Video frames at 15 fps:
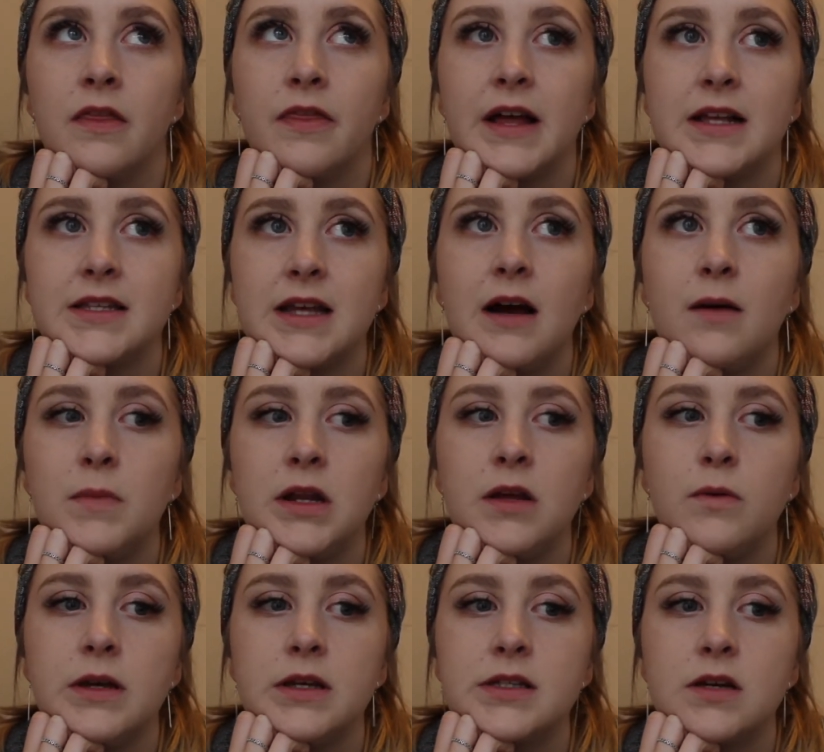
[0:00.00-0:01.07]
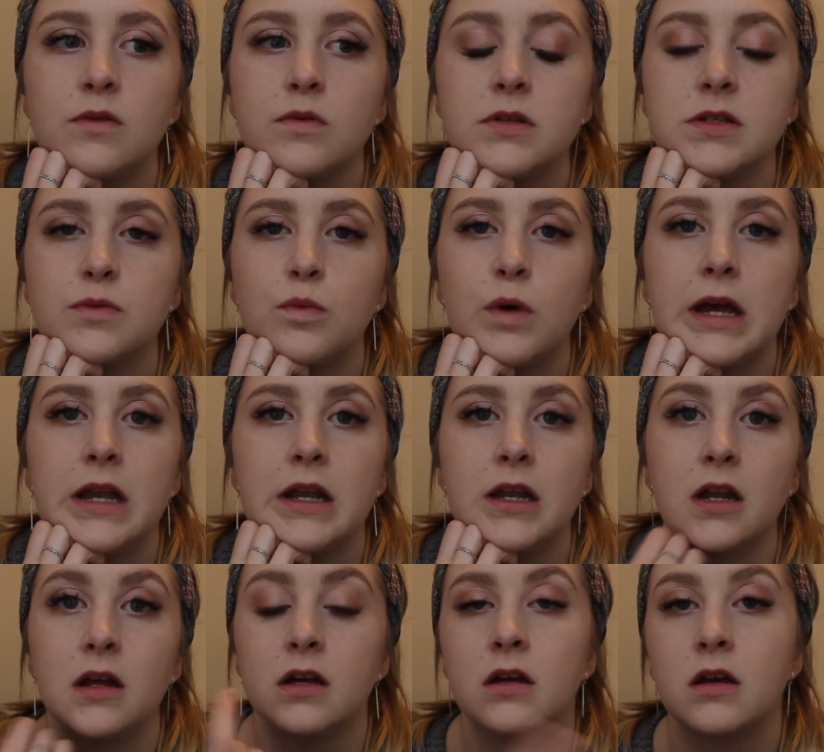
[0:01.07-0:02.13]
that's how many weeks I was
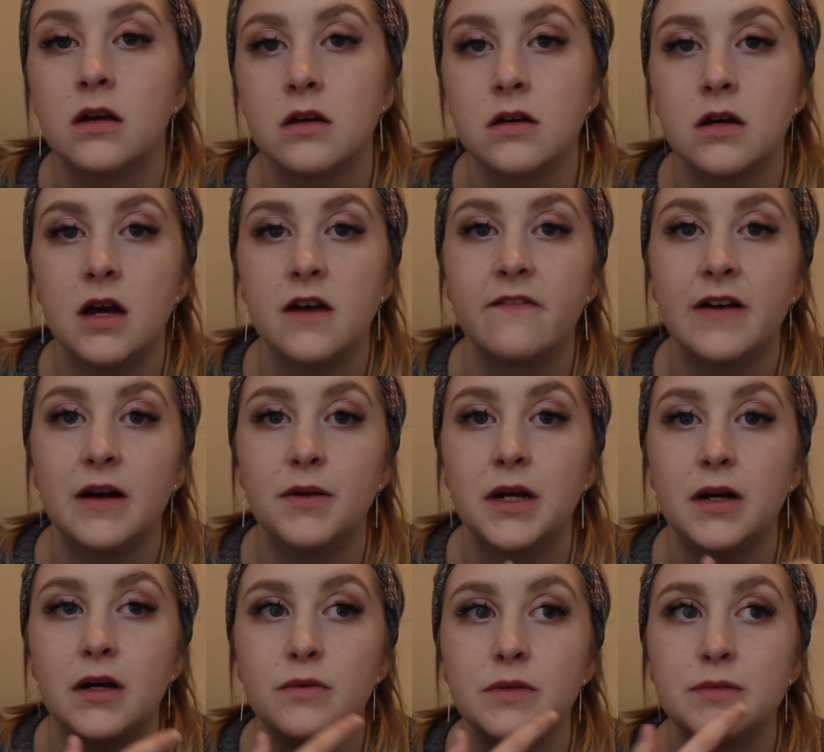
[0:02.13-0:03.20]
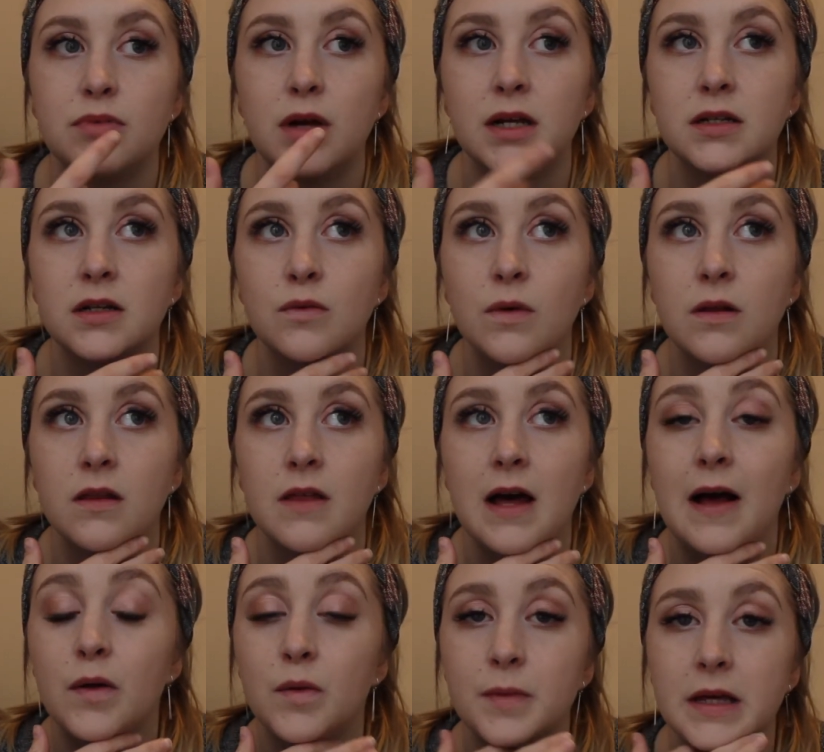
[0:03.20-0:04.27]
when I found out I was pregnant with
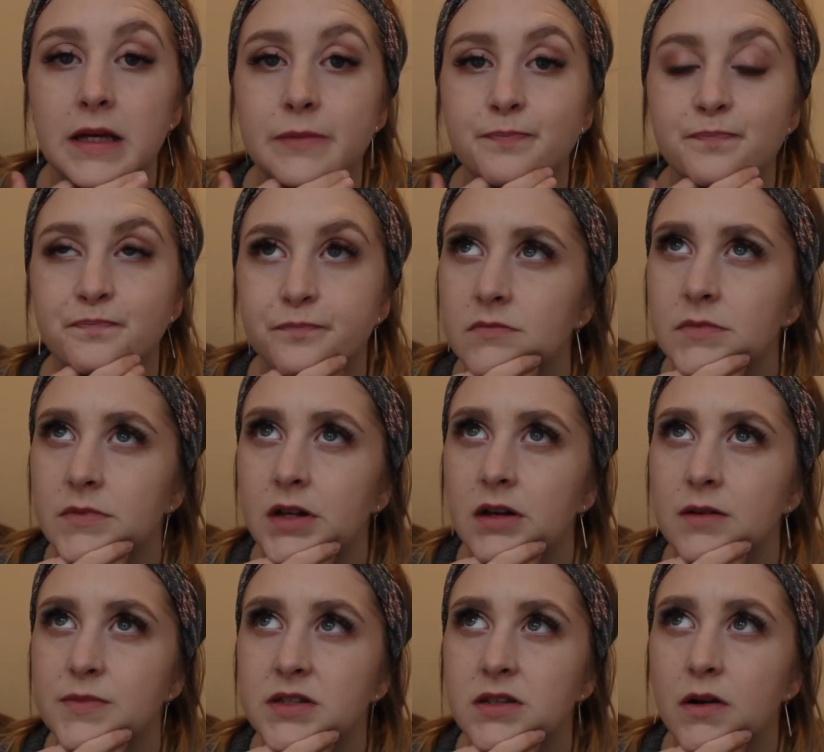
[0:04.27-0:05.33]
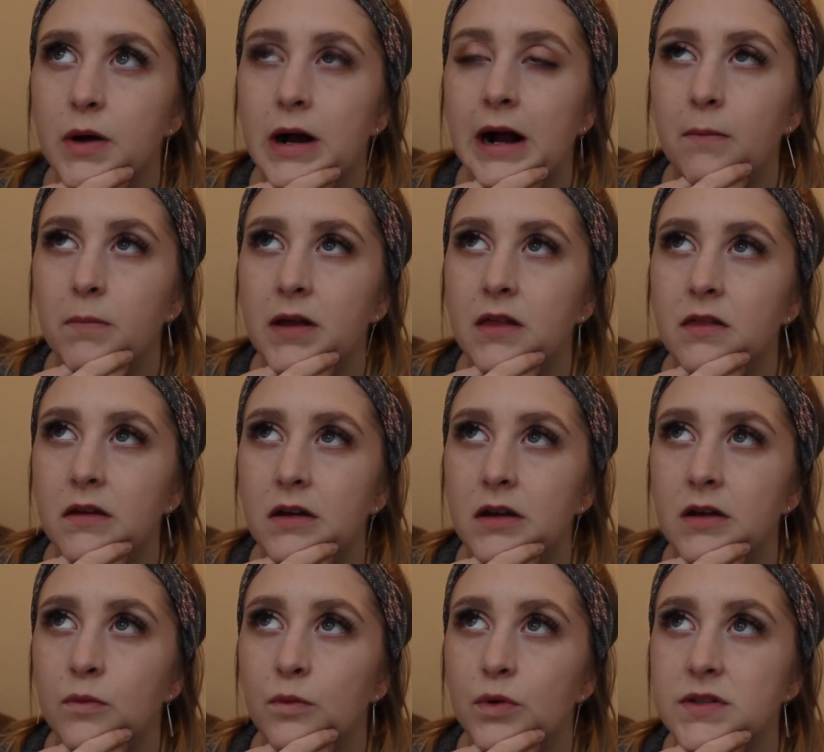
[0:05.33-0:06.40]
Albie. I'm so happy that
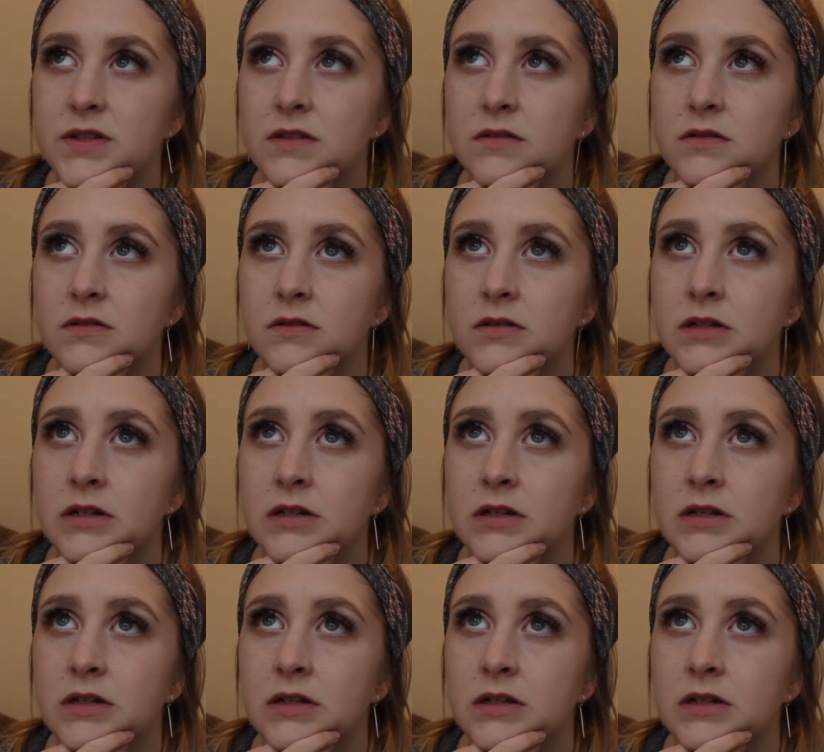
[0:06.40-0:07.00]
it wasn't